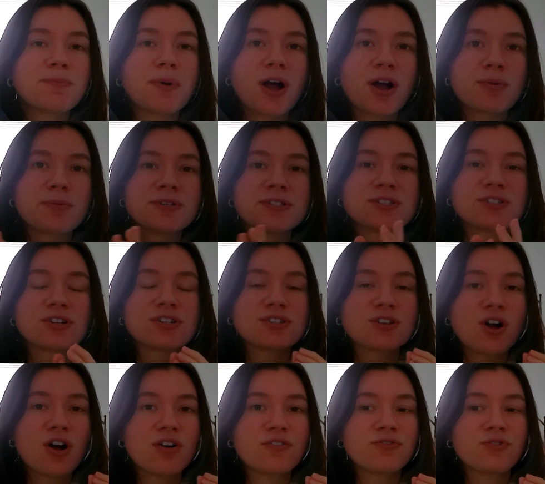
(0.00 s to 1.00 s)
Backman starts
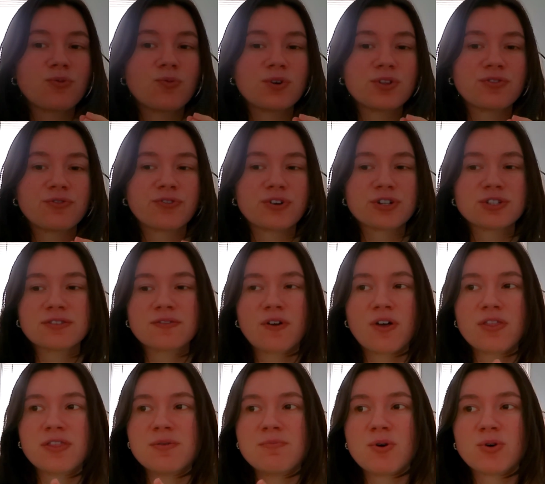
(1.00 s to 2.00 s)
off with, first of
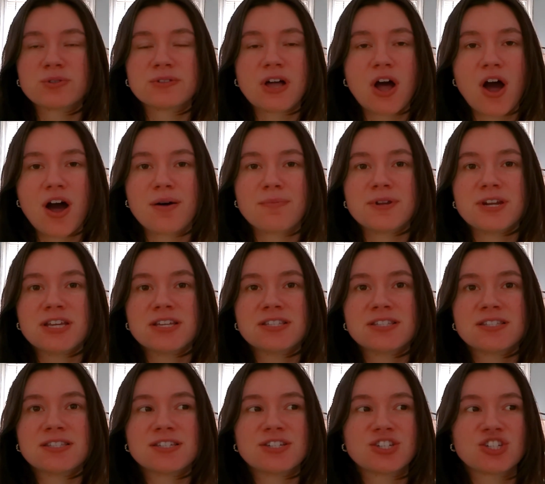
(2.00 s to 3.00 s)
all, the most
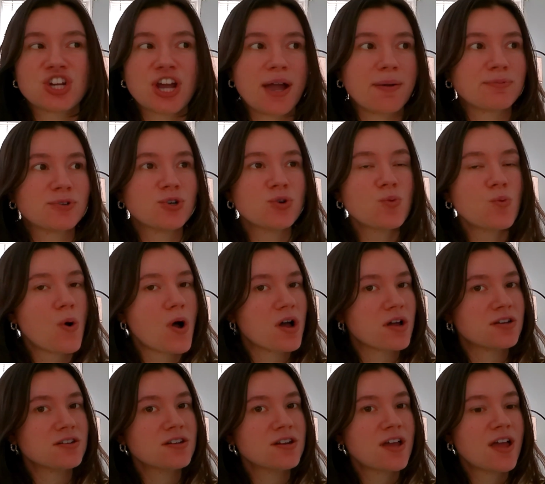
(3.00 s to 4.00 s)
ominous chapter
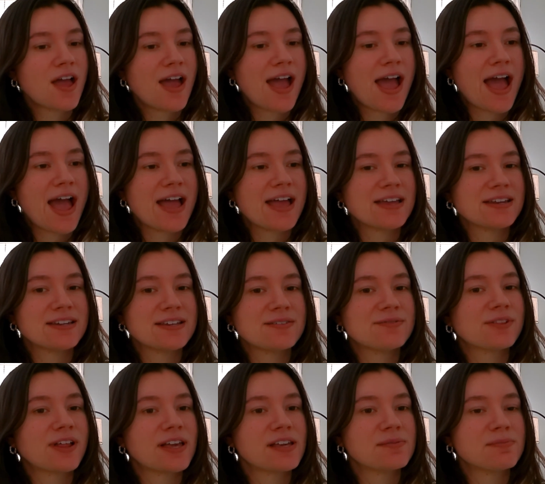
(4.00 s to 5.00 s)
1, and it
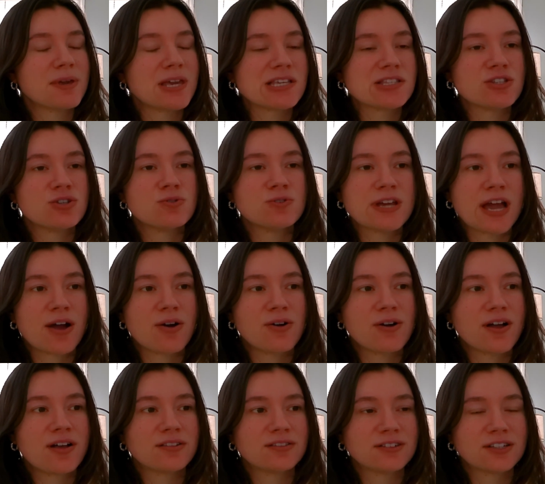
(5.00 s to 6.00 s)
like makes you doubt
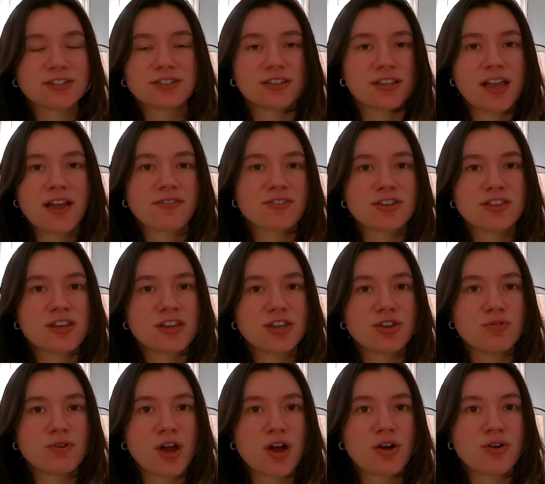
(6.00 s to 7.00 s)
literally everything
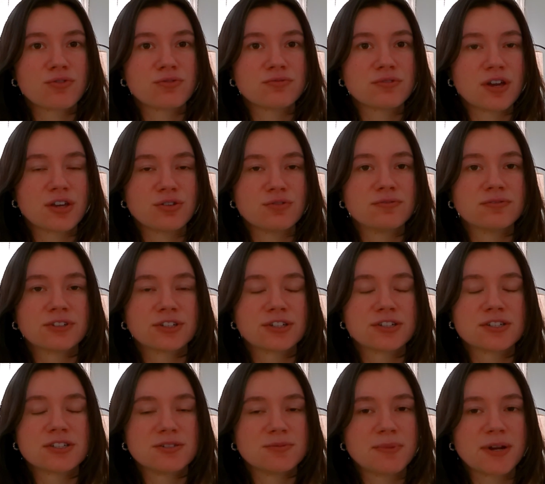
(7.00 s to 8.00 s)
you know that you've
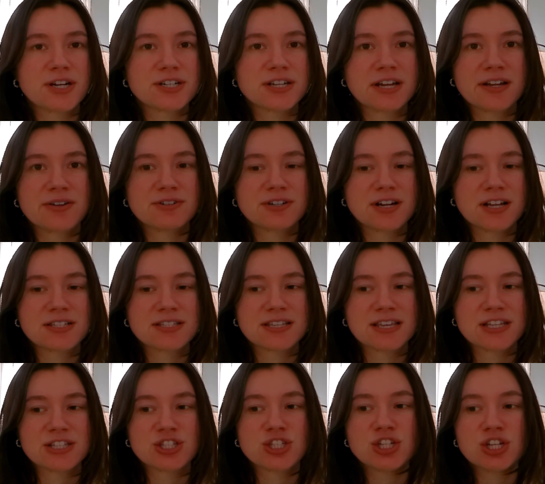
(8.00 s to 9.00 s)
learned in Beartown and Us
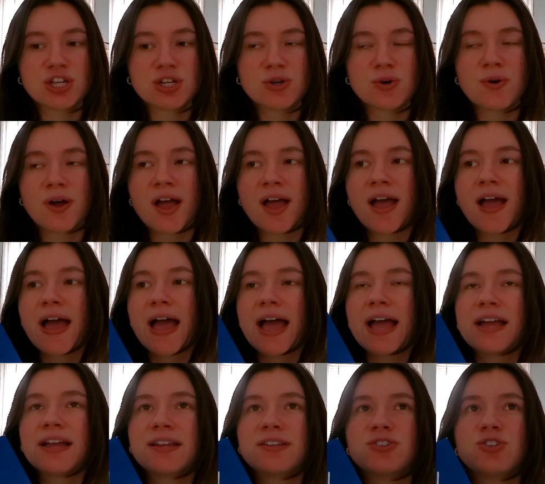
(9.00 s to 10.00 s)
Against You,
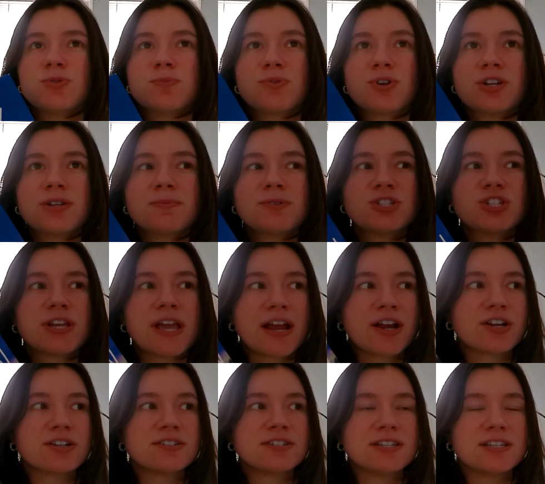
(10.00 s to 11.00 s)
and you're pretty much
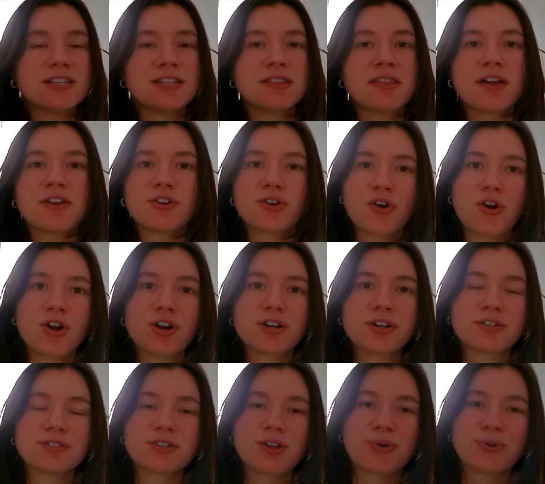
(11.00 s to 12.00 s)
guaranteed that your heart
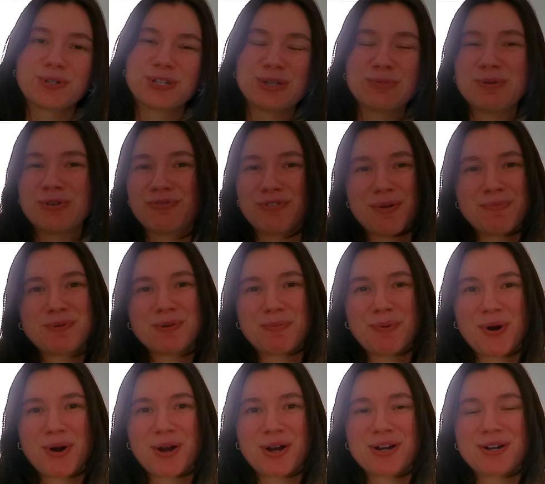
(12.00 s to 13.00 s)
is going to be ripped
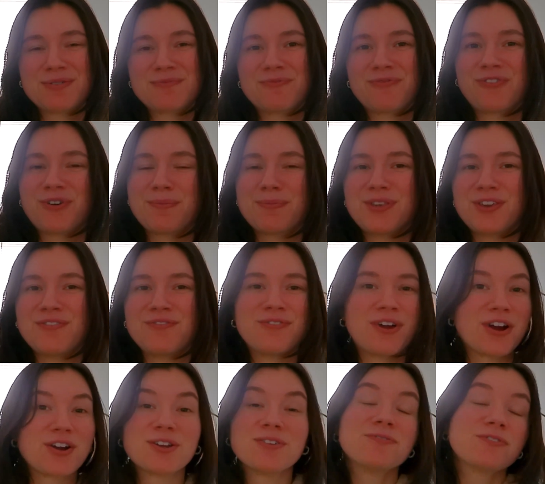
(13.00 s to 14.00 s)
apart from the
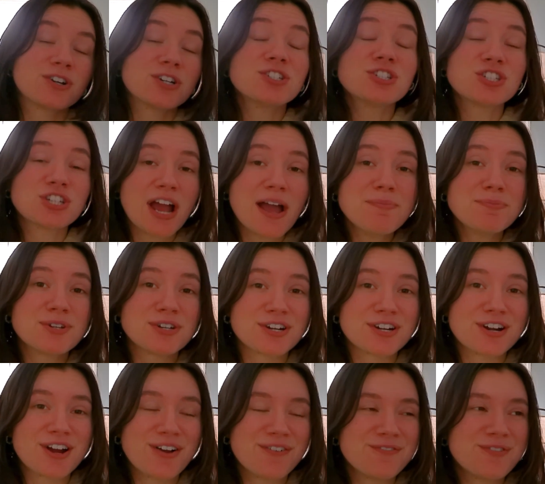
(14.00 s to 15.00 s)
very first
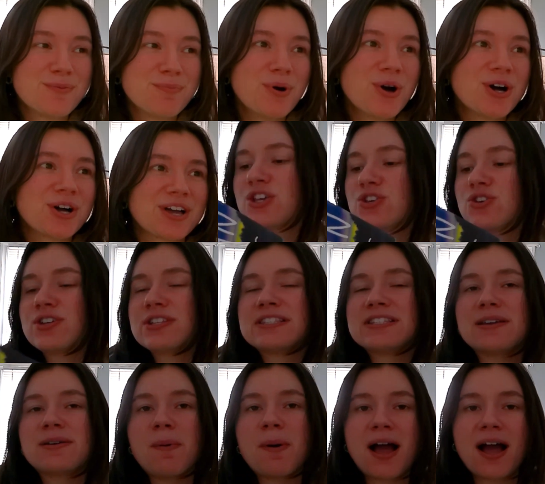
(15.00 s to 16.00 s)
chapter of the book. You can
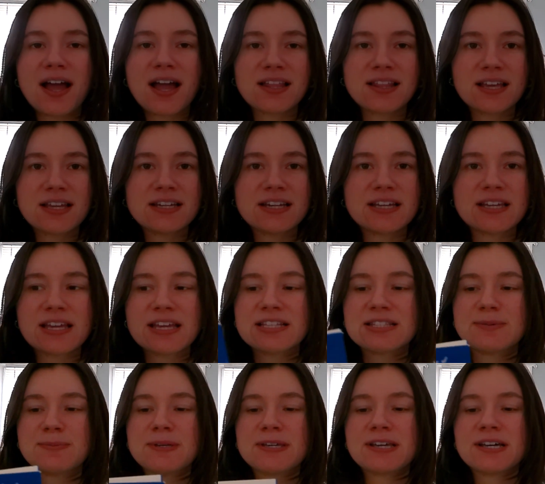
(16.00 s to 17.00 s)
see I'm highlighting.
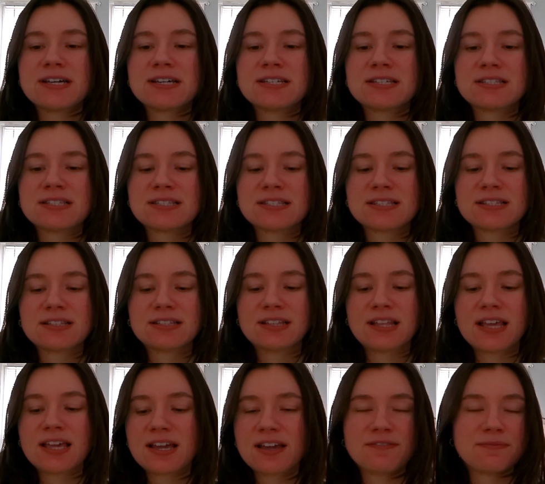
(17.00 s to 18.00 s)
It's because,
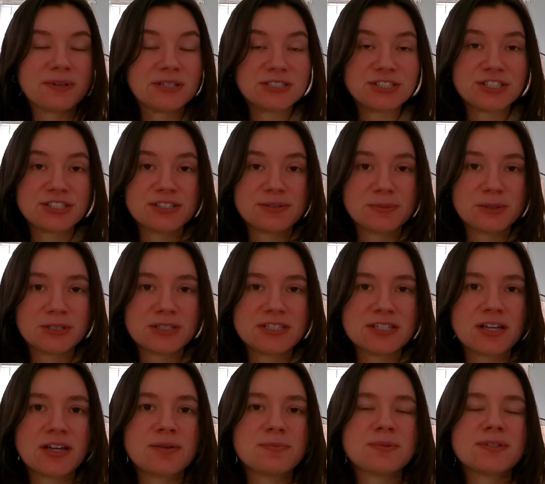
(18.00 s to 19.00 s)
like I've mentioned a million
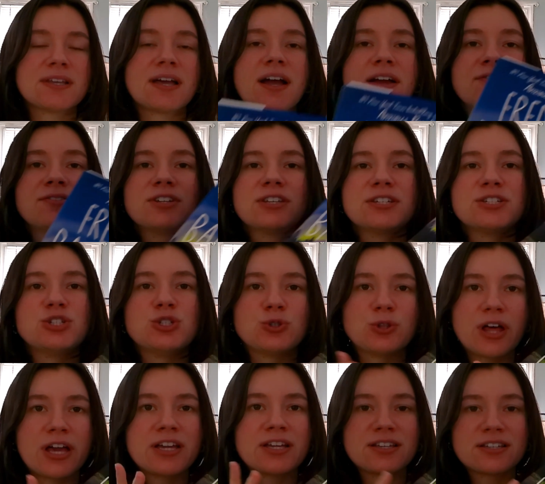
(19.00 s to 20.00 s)
times, I really do
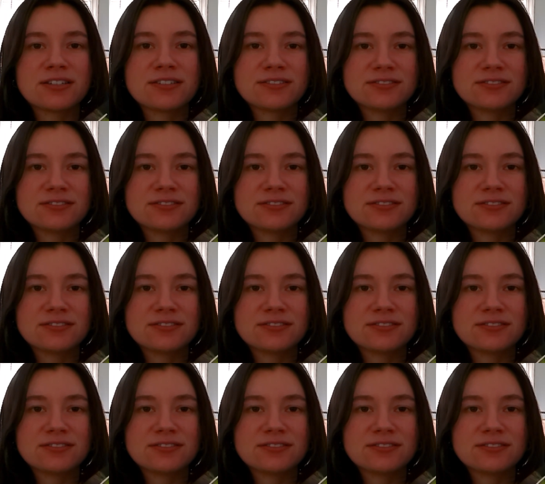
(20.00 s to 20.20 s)
like